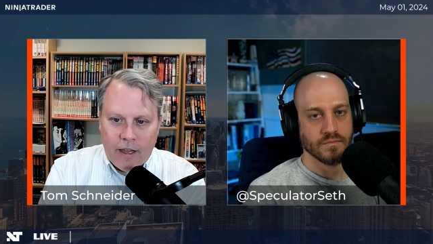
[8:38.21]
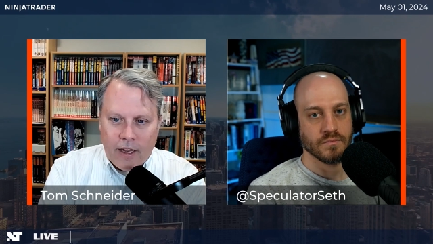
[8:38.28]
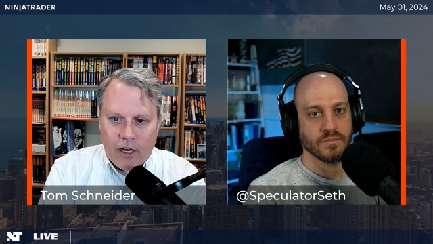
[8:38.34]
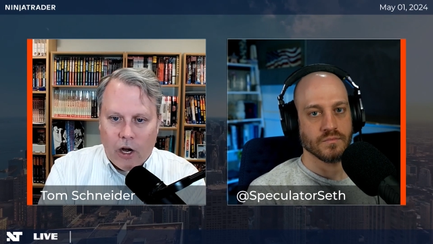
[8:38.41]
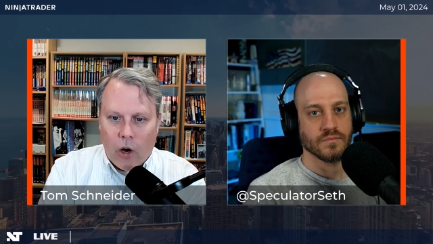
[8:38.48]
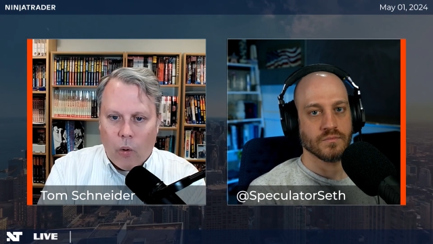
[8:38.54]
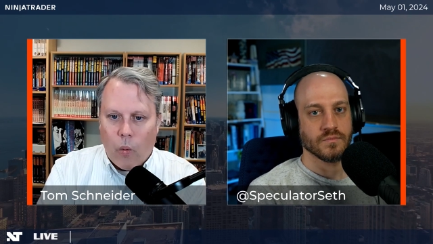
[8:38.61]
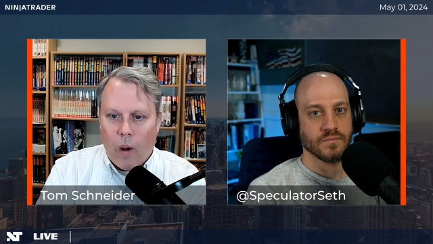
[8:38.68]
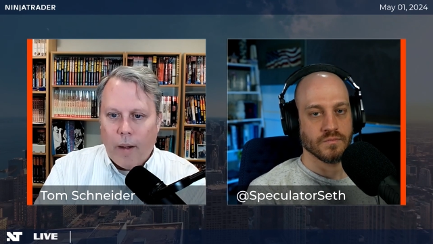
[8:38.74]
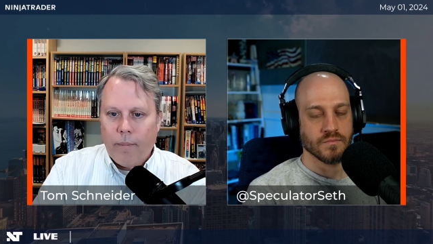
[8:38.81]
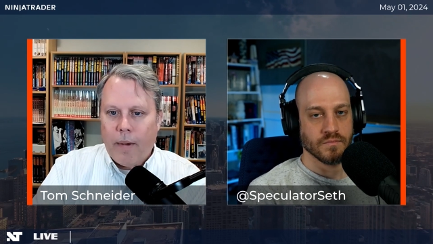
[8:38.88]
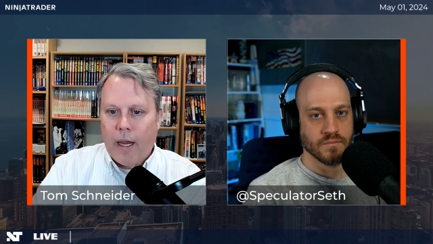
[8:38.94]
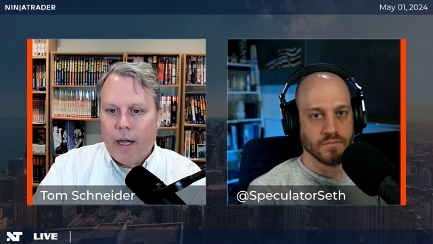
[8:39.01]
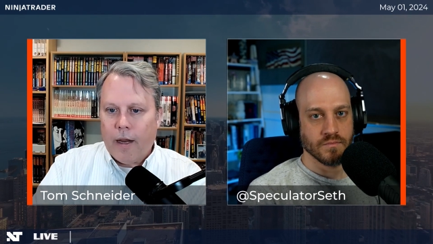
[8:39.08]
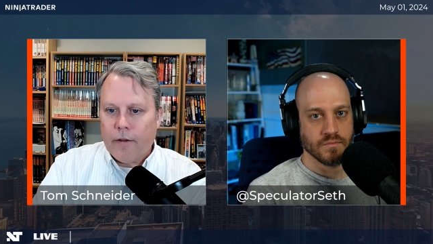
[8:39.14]
Speaker 1: you know, what
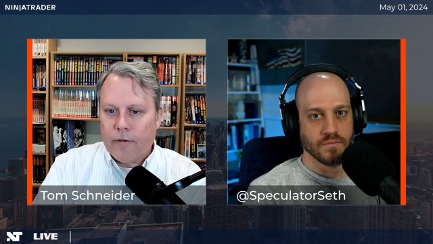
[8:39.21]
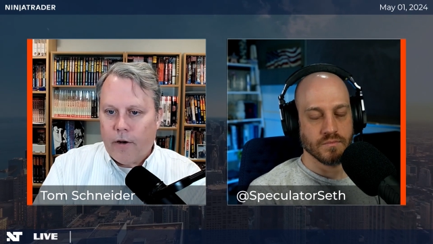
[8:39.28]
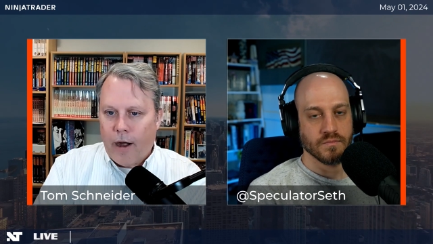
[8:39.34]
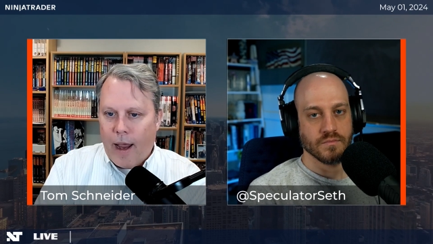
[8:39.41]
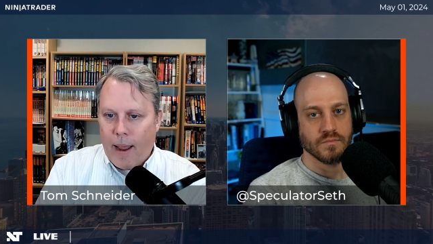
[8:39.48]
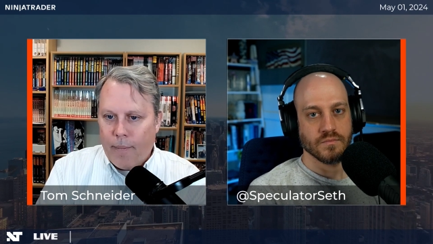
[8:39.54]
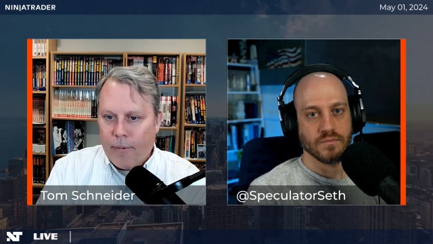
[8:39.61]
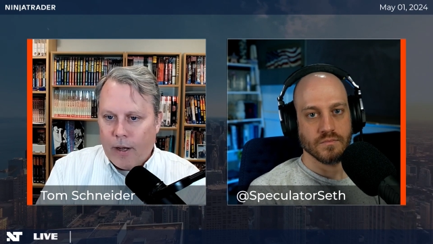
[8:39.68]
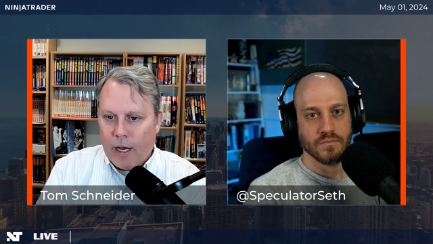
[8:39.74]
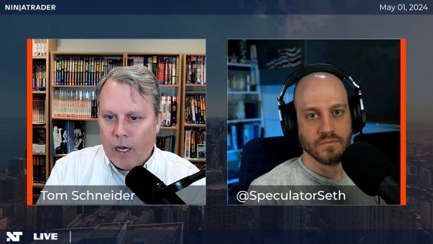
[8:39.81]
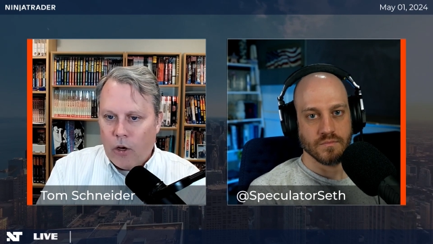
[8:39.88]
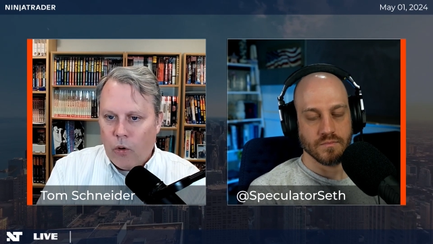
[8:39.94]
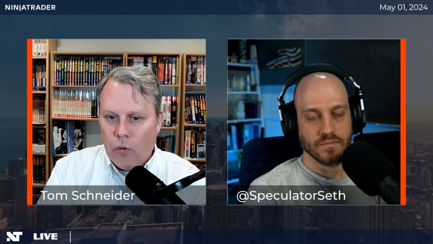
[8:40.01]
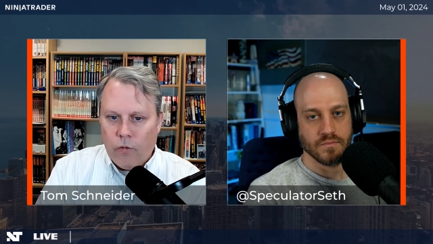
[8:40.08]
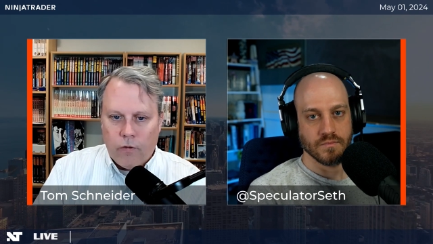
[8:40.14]
meetings are
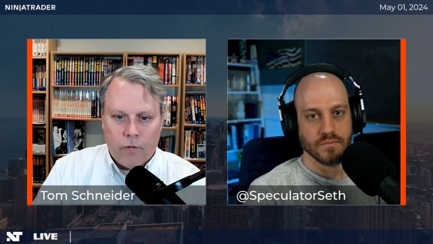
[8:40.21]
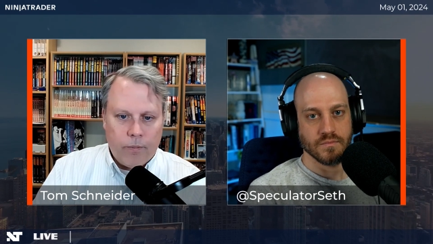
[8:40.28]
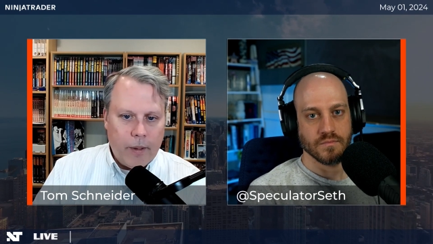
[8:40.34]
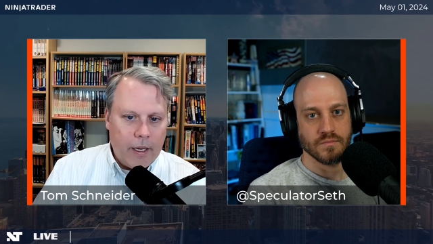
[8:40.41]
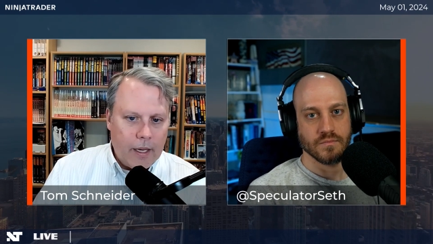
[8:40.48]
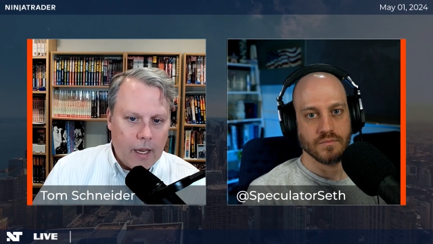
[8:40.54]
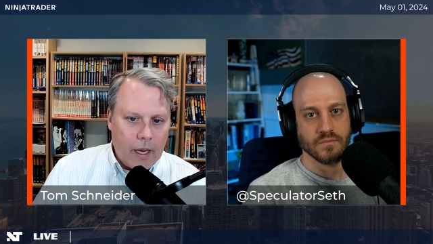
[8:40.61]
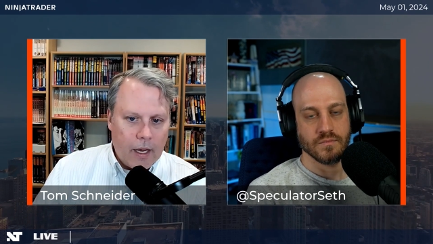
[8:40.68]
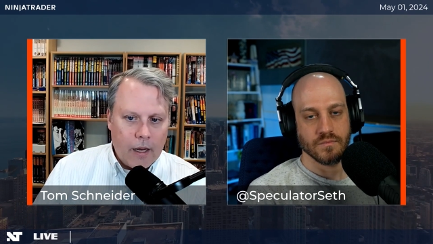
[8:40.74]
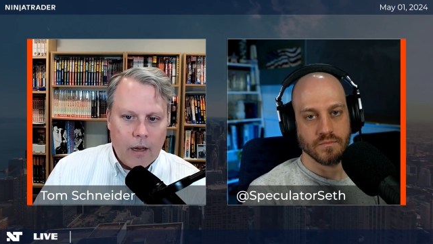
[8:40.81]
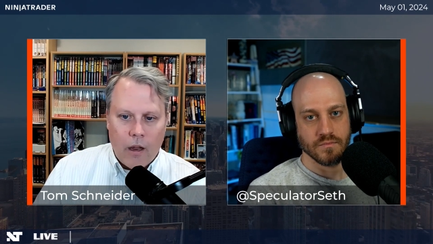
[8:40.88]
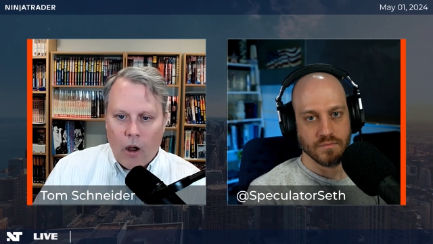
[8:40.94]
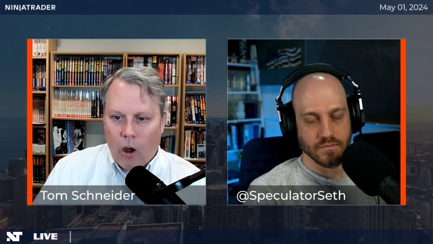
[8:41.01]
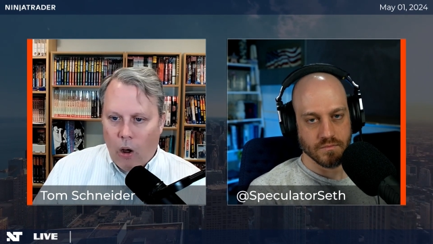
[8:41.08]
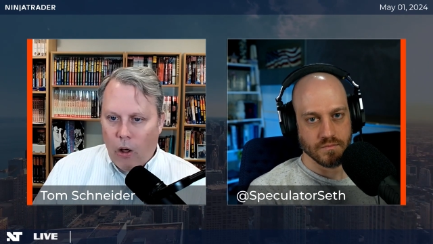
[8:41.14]
happening, who's speaking,
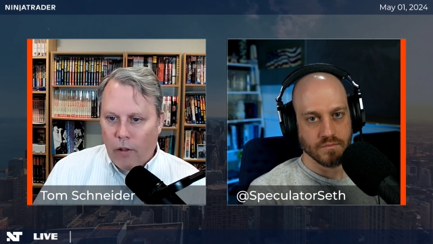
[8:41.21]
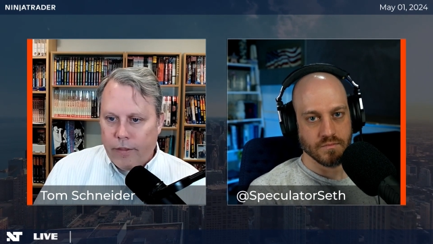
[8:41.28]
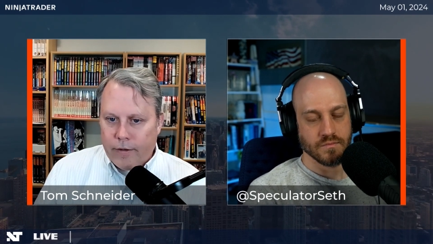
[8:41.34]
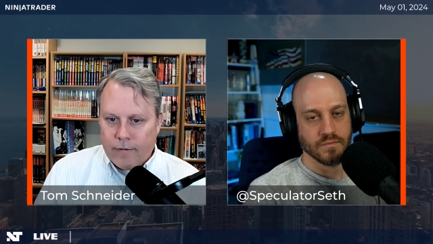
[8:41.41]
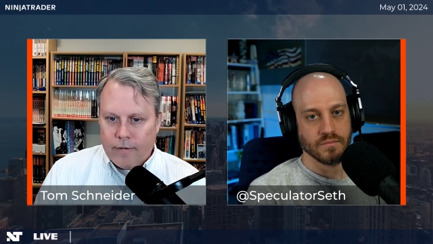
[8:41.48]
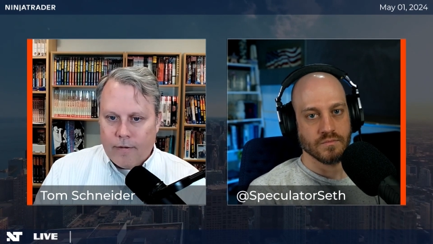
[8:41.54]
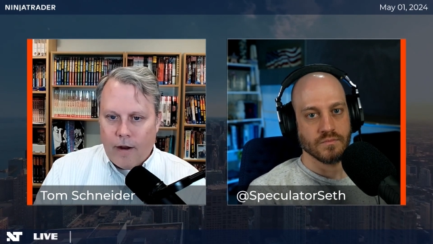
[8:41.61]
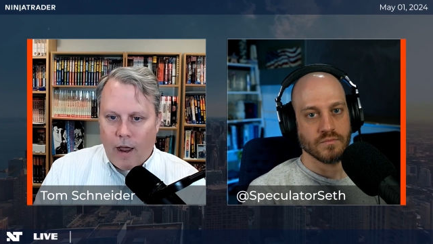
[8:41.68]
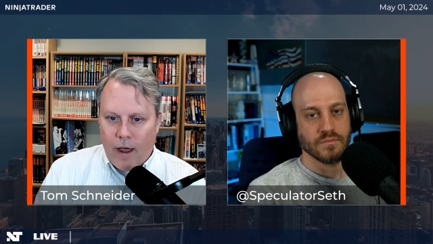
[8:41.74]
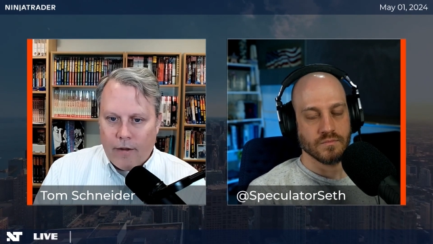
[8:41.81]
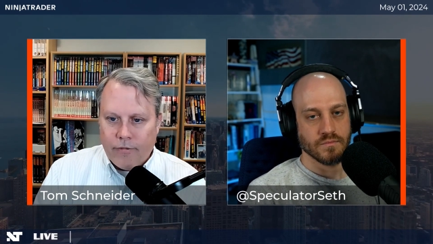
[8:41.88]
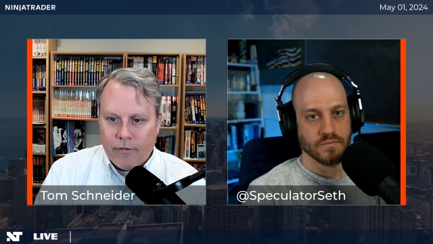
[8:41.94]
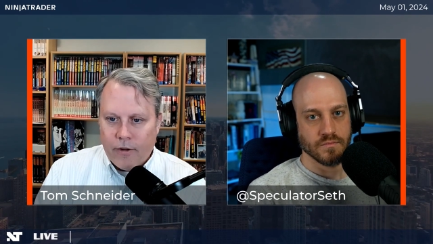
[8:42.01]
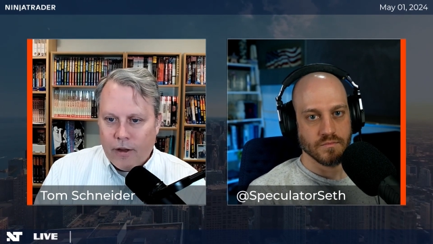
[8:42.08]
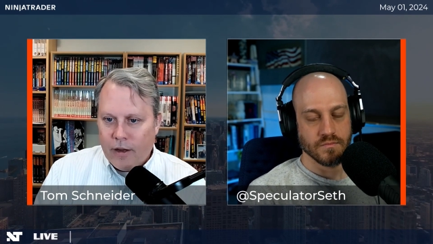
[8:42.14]
all this
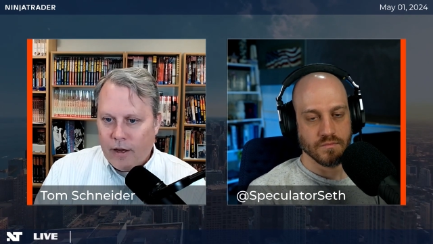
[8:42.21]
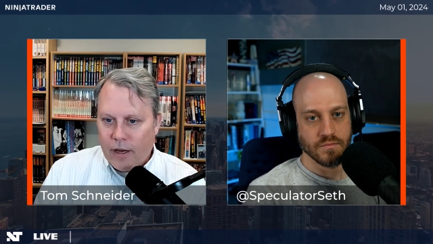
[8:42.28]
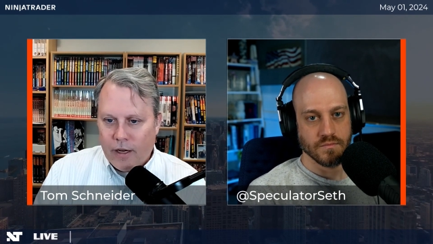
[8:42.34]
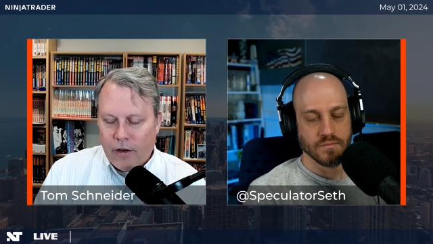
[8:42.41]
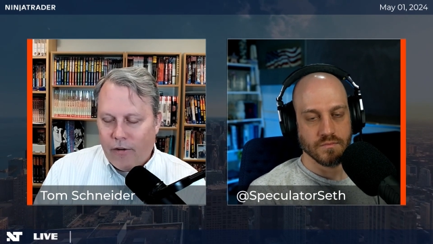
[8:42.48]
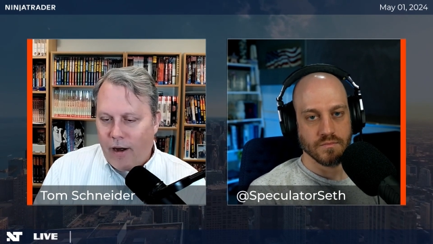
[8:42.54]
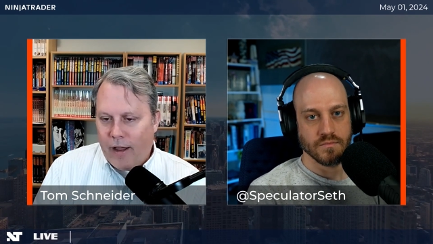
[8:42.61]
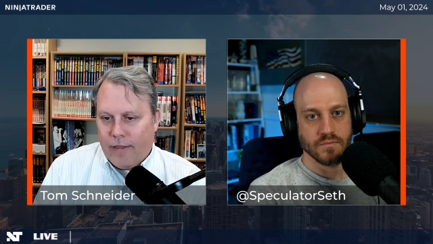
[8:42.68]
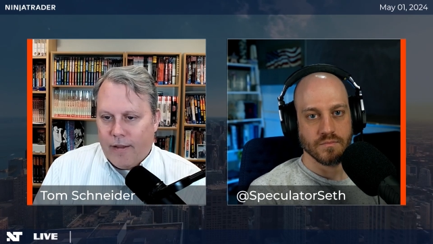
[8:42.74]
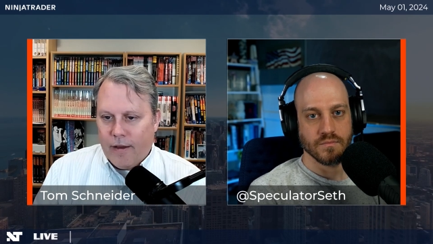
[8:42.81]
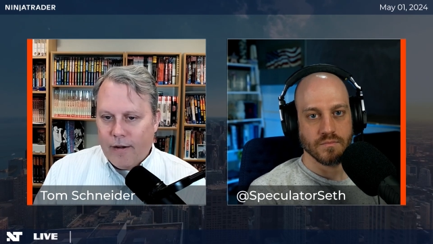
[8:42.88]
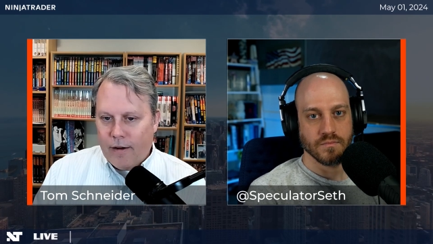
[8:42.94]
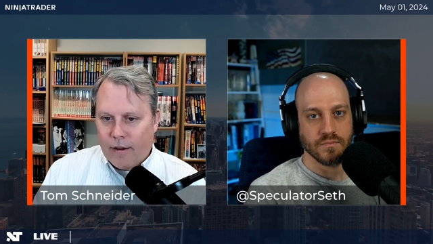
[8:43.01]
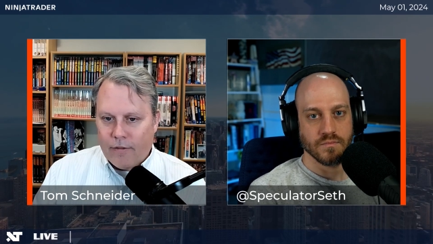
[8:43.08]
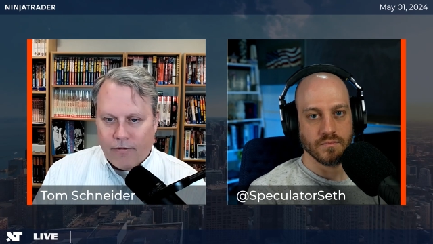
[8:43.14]
stuff. And you're right. The
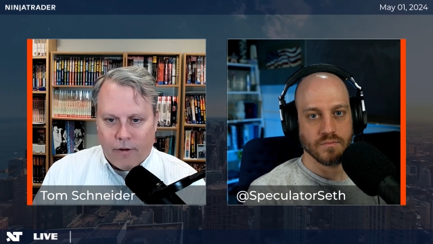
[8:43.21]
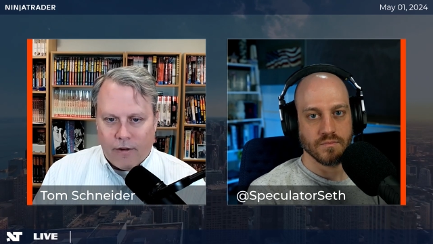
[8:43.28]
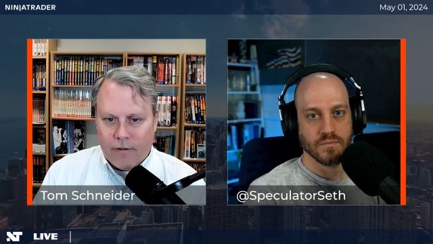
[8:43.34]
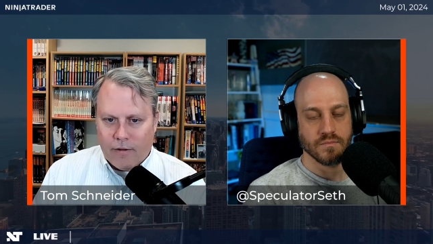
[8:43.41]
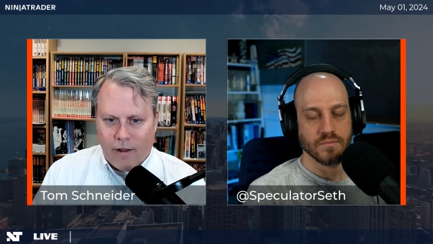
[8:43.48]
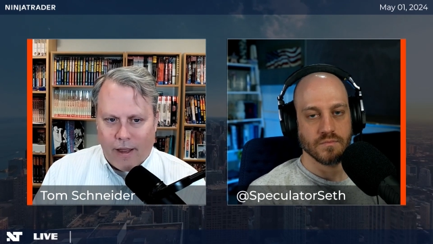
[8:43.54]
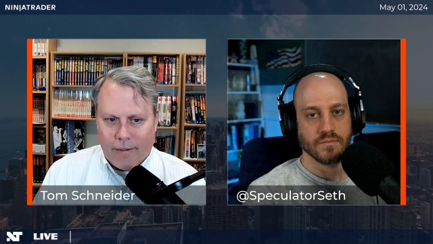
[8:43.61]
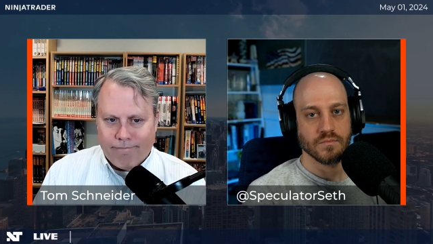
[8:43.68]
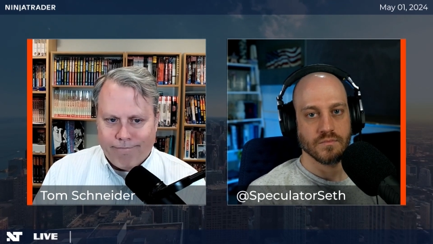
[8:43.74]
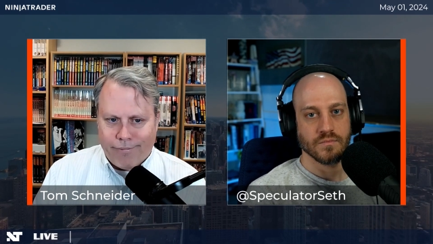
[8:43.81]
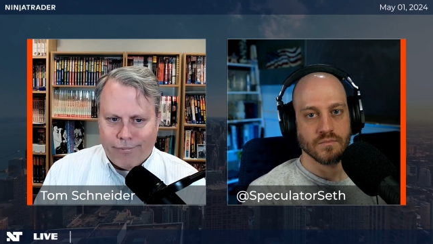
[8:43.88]
index funds are like,